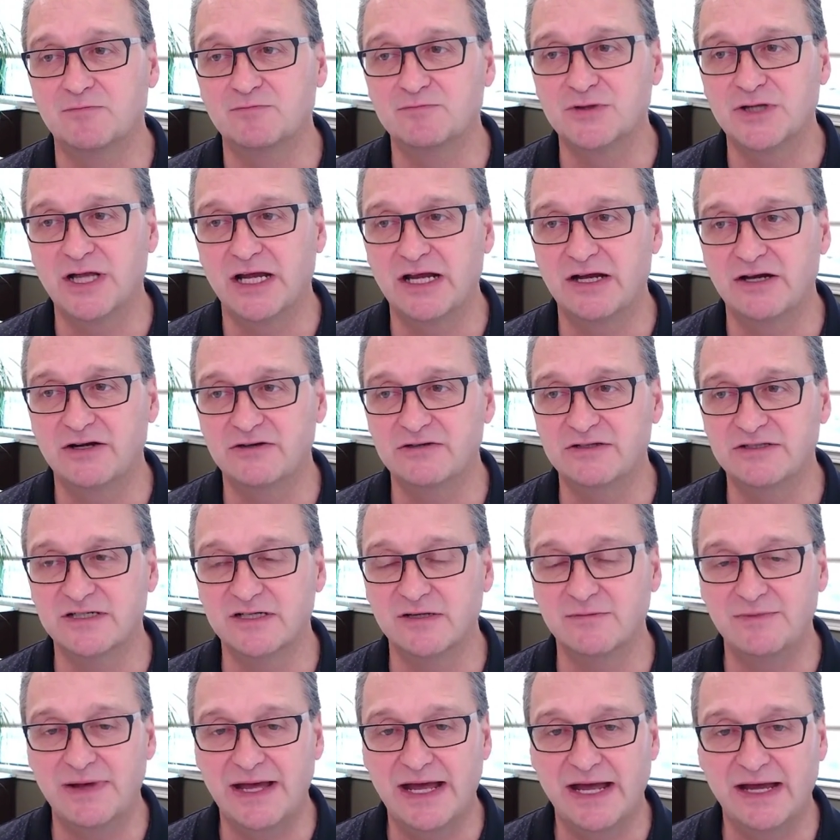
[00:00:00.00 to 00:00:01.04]
player and
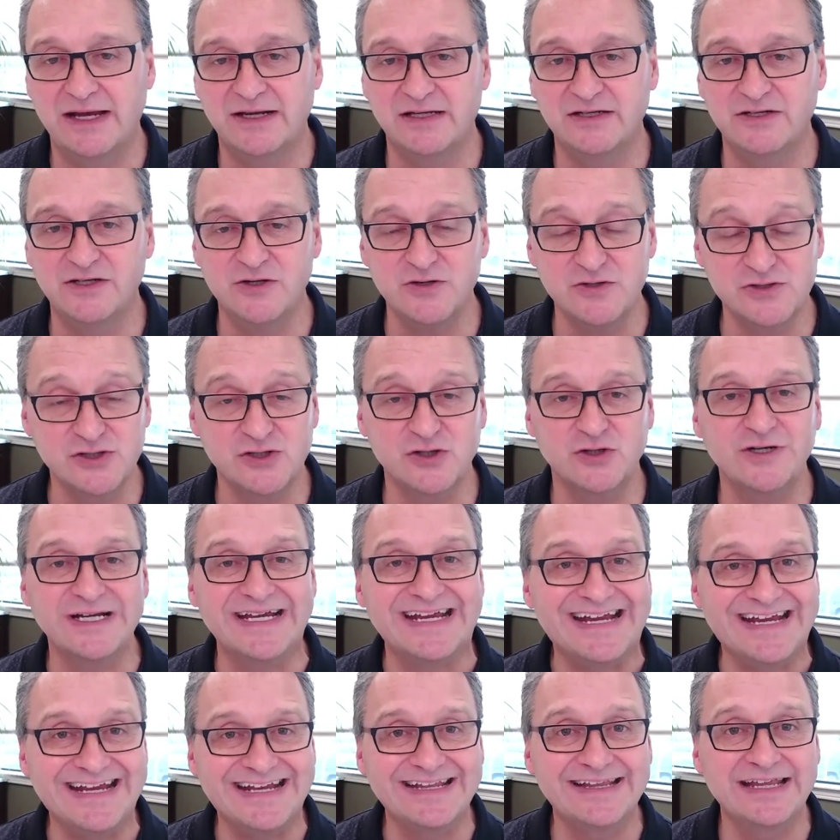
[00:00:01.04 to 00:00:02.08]
demand user
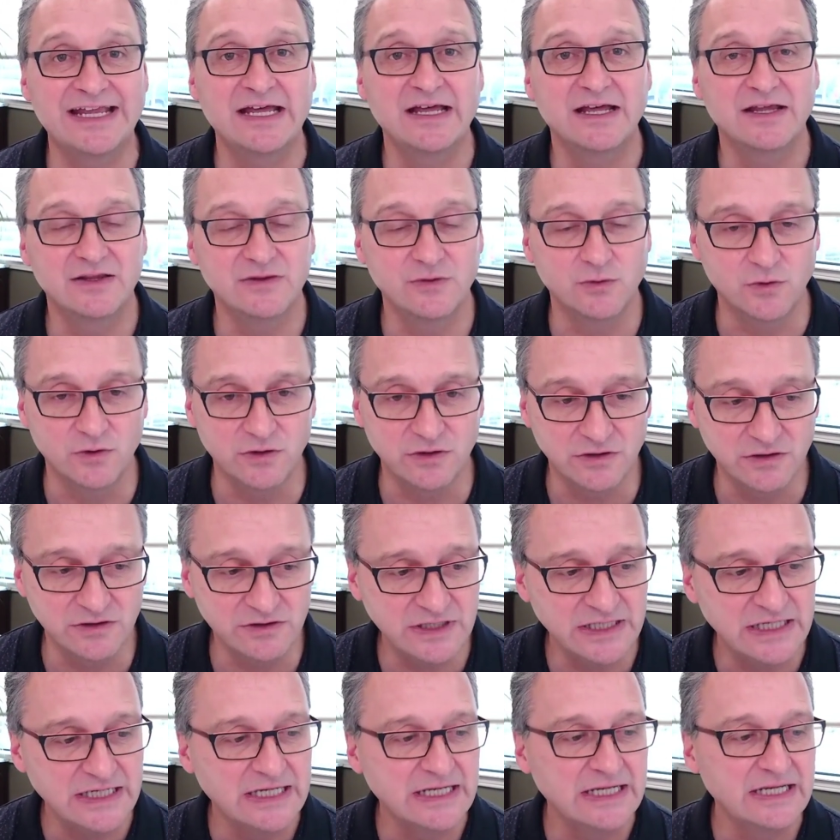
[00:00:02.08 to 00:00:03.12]
in the
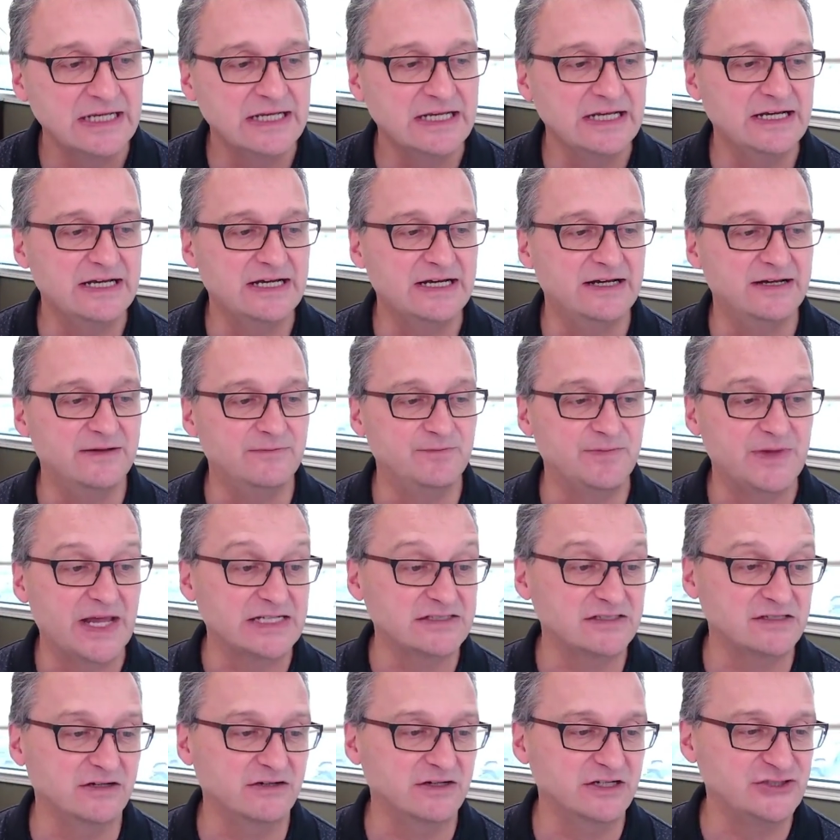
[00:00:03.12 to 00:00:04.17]
world.
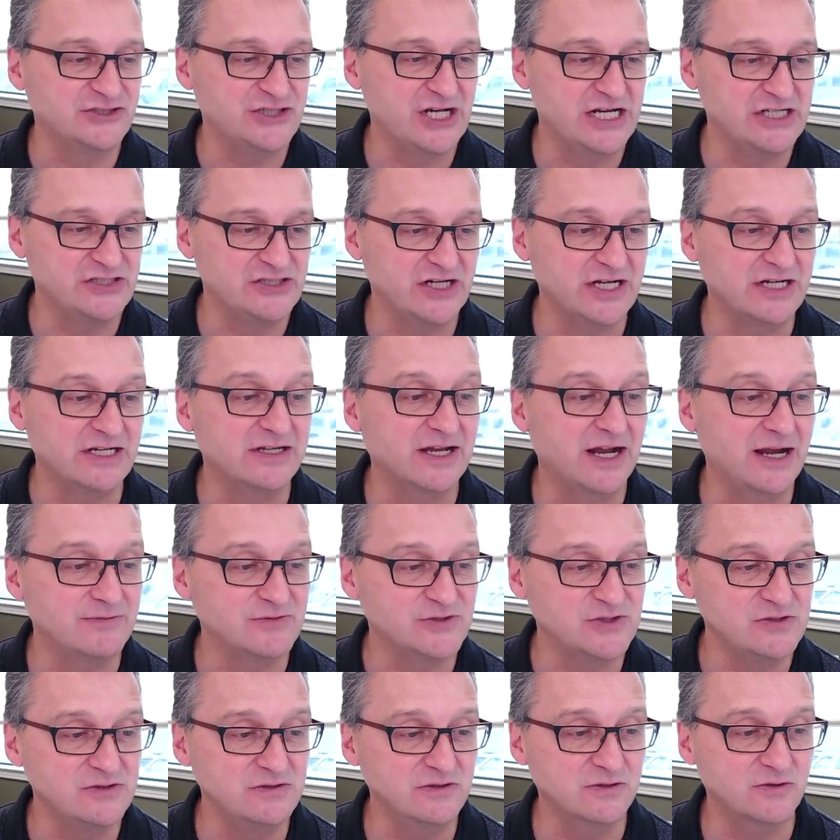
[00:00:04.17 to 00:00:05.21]
That's not going to change anytime
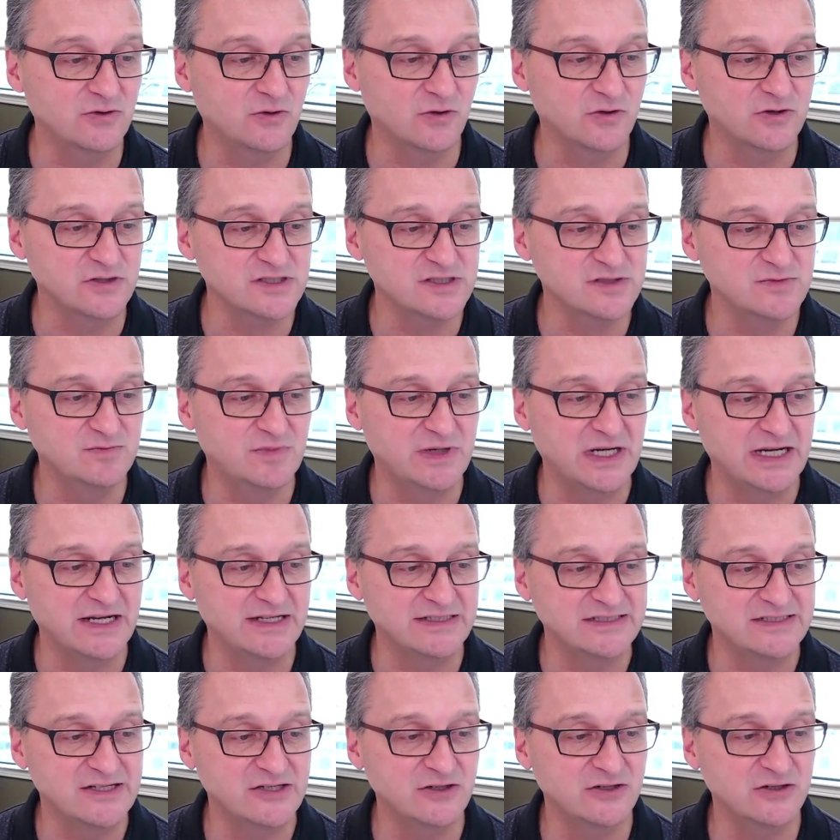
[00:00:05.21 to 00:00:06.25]
soon, of course, but
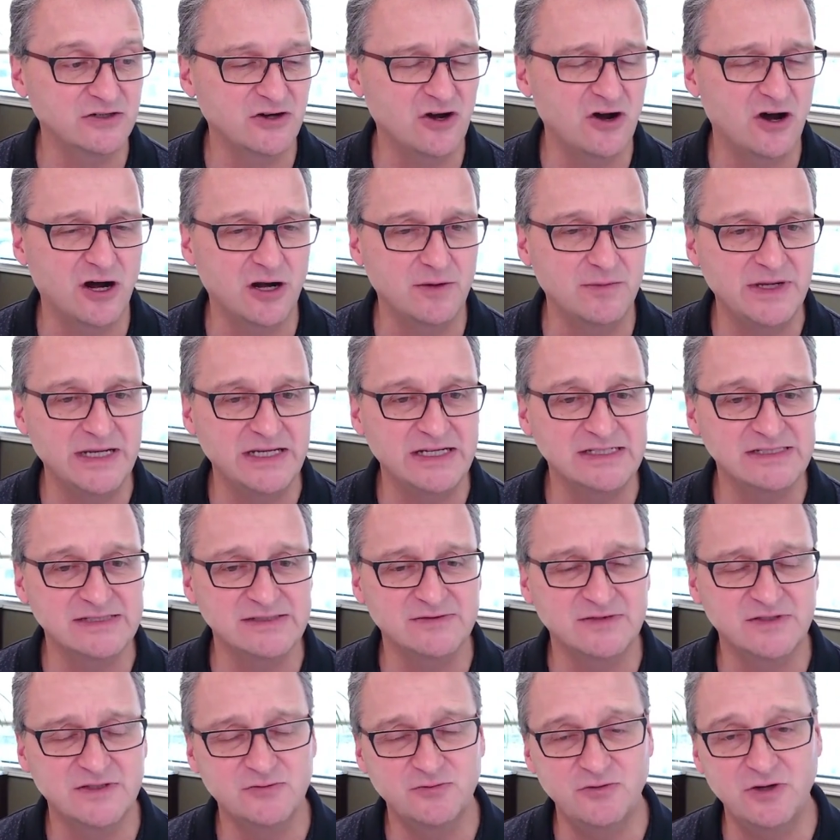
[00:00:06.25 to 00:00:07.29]
as their economy
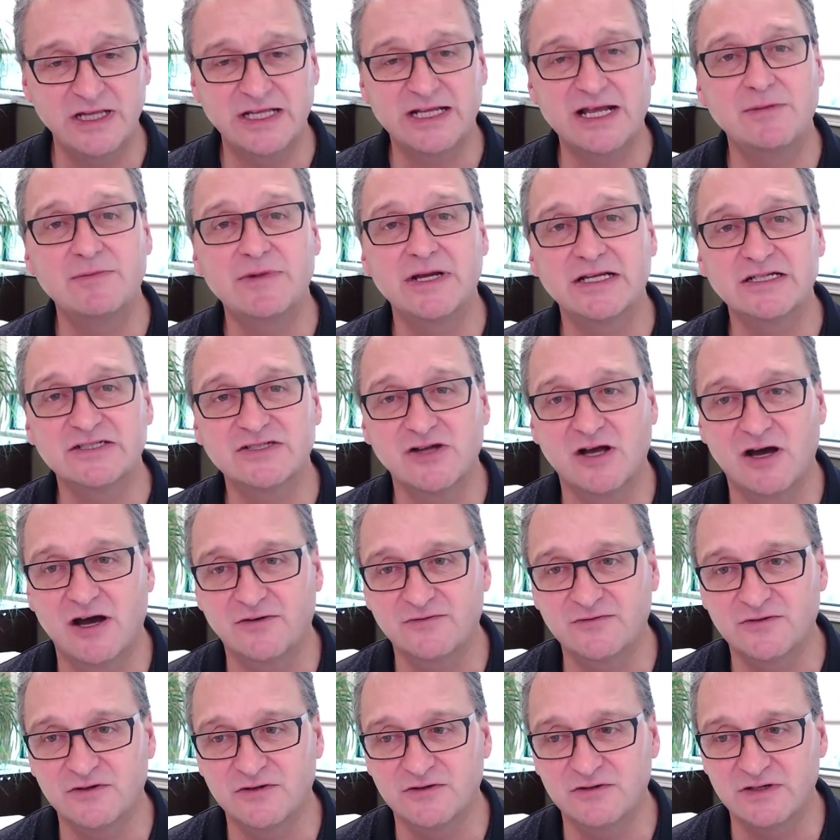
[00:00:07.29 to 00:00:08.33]
has really come in
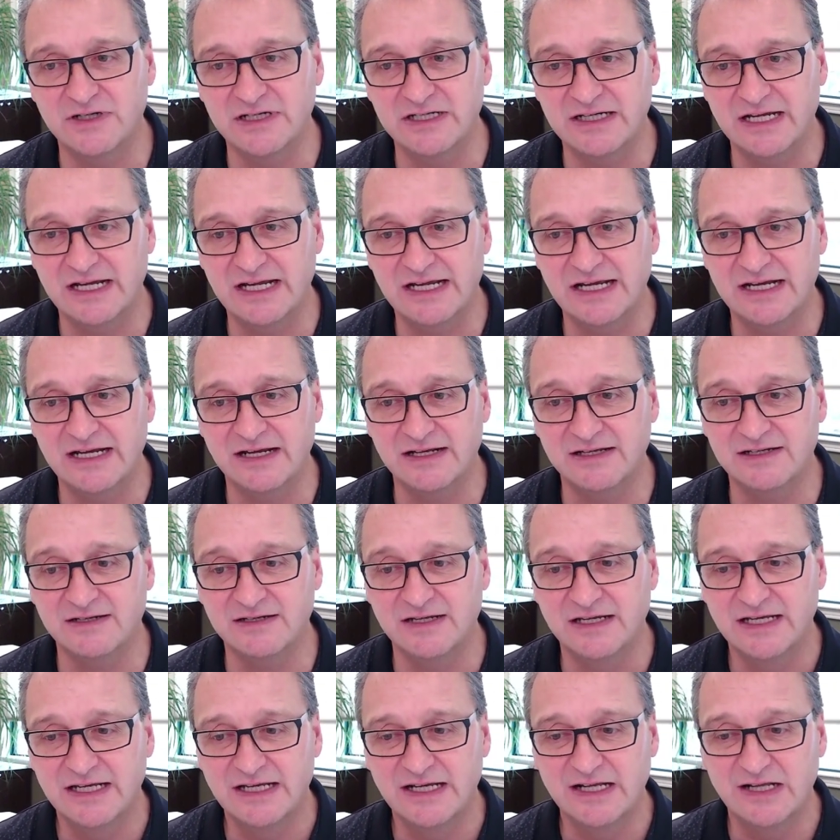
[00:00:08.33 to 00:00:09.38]
softer and at
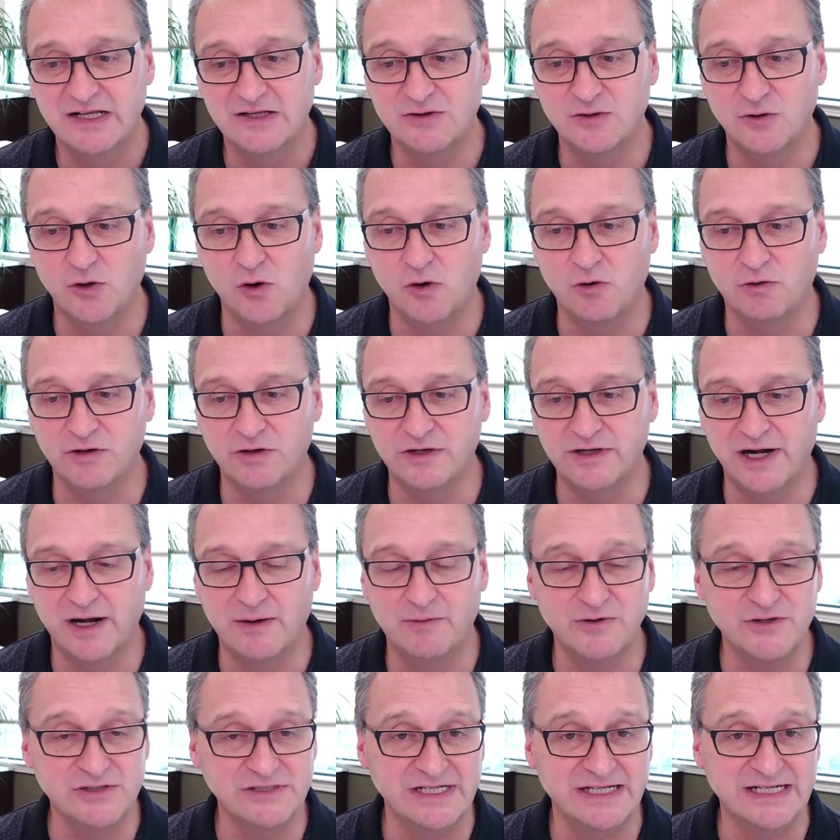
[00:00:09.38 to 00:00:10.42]
lower
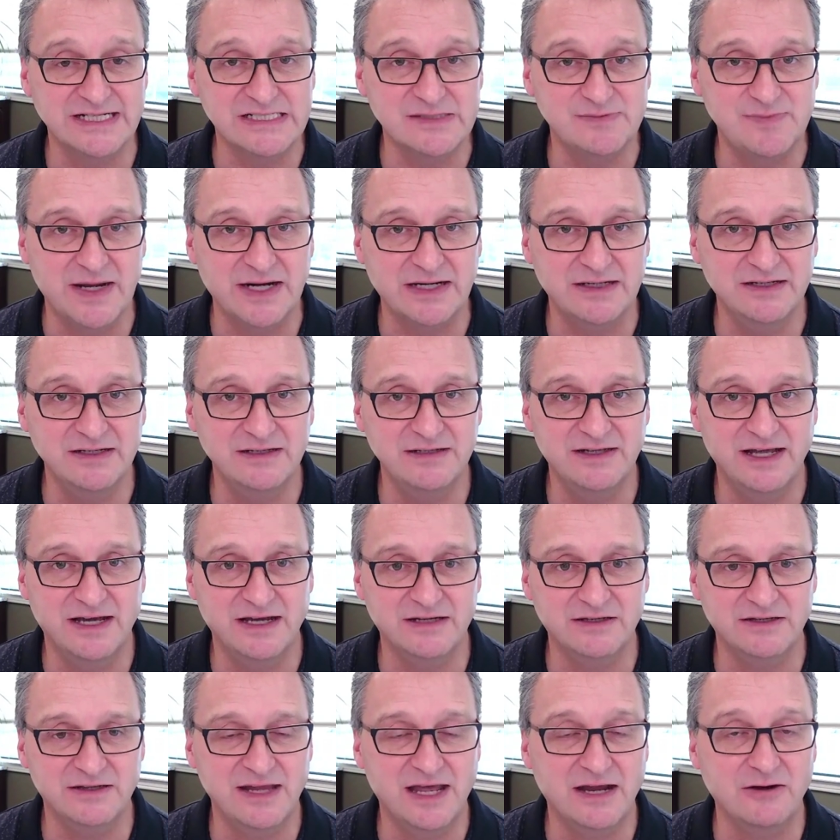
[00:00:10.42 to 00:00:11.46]
numbers than expected,
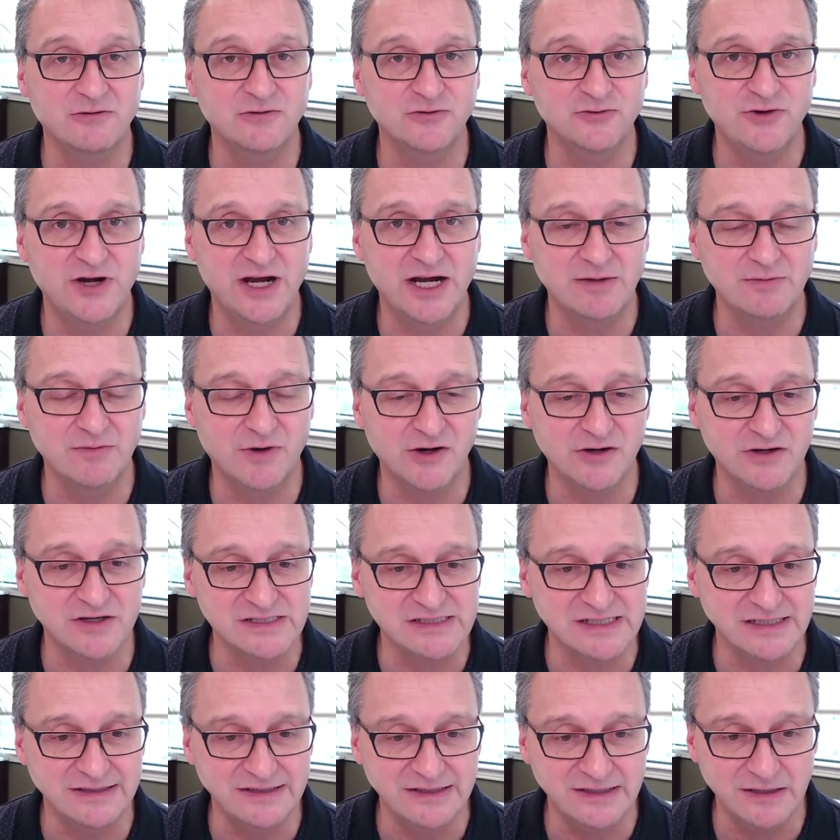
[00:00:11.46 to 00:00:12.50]
that'll drag
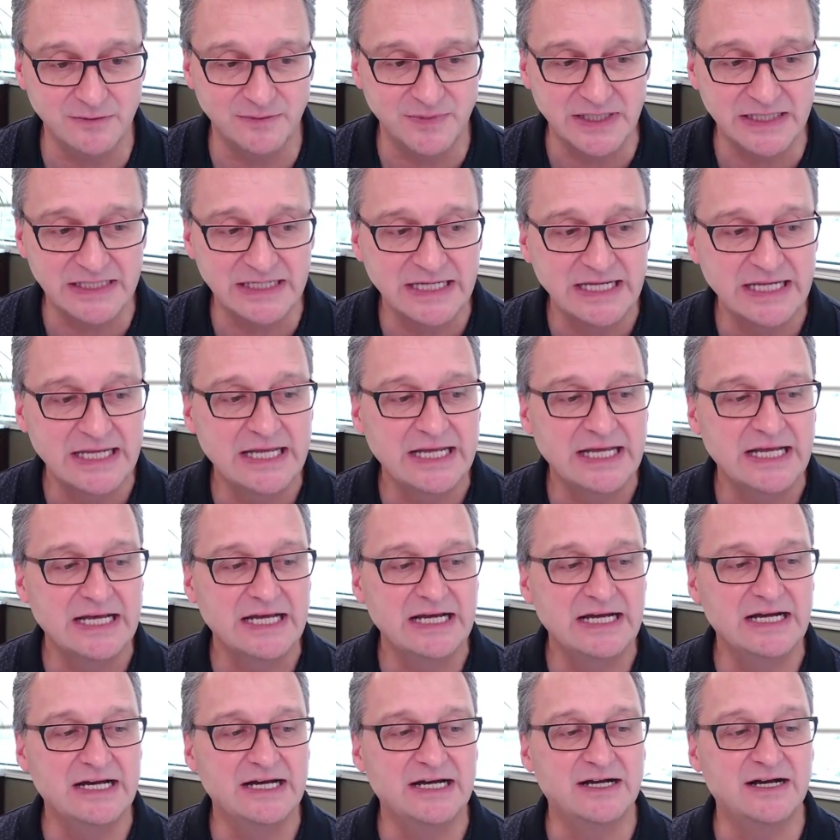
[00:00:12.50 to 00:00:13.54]
markets a little bit.
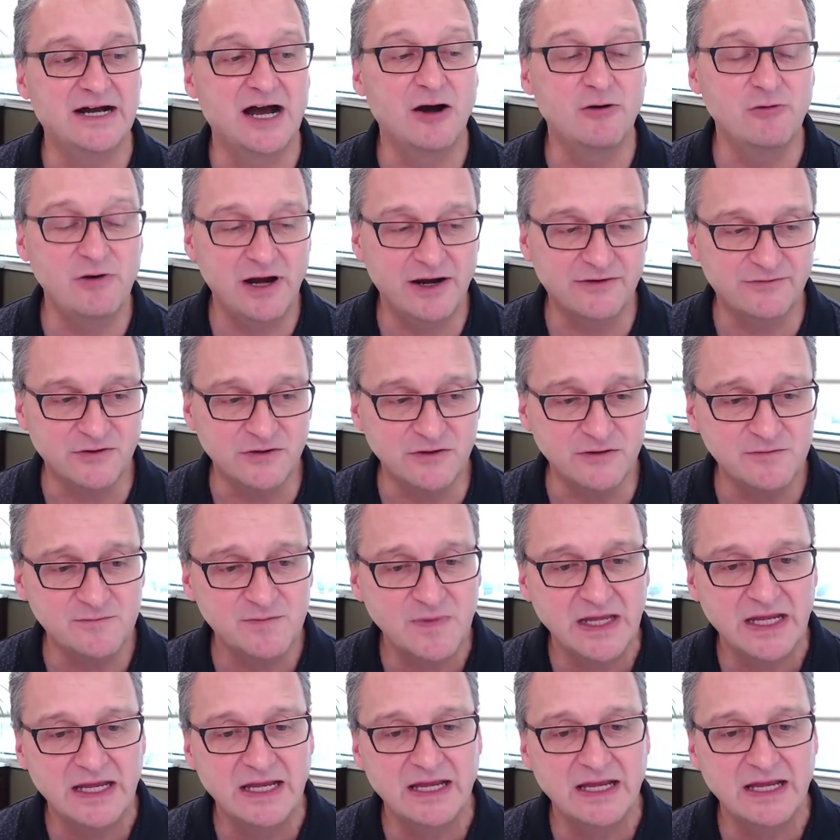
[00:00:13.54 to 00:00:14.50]
However,